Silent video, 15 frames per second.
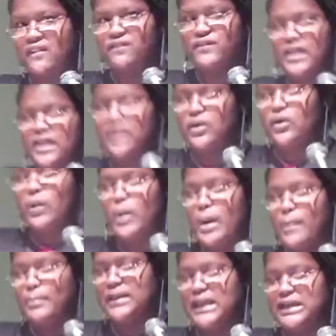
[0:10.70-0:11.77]
I failed,
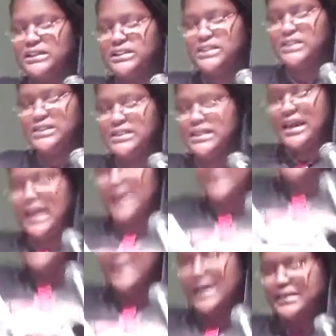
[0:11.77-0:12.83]
but let's just say I
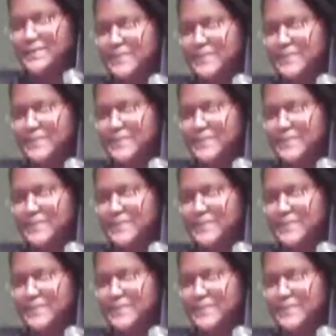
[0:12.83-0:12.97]
did not